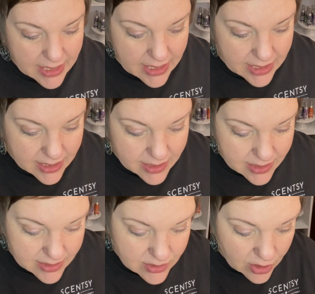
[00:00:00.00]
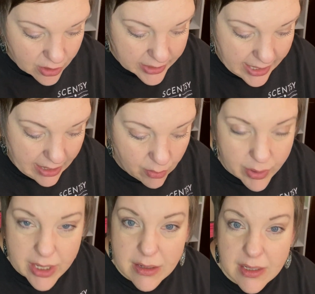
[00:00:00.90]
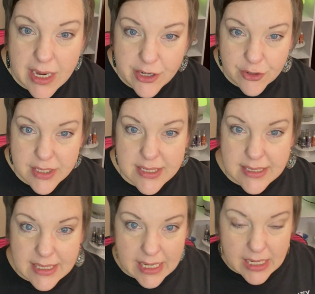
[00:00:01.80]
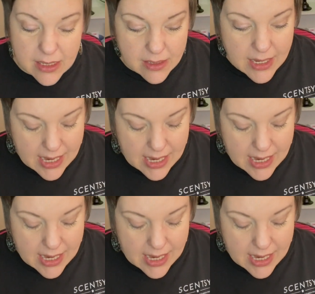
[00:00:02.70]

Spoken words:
It is called Ariel Under the Sea.